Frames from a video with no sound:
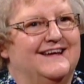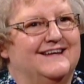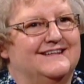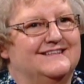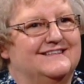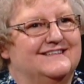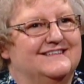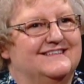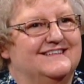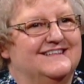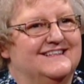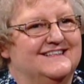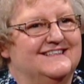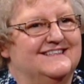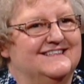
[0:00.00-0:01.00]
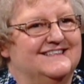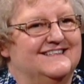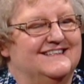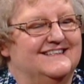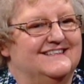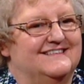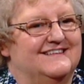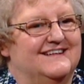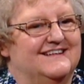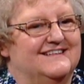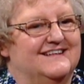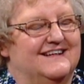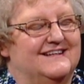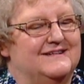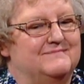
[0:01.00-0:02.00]
and
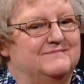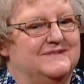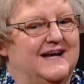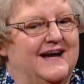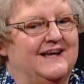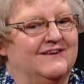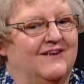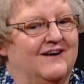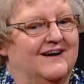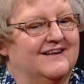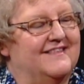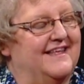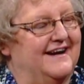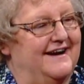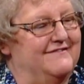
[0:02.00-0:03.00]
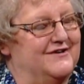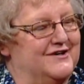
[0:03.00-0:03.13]
um, dialogue that I've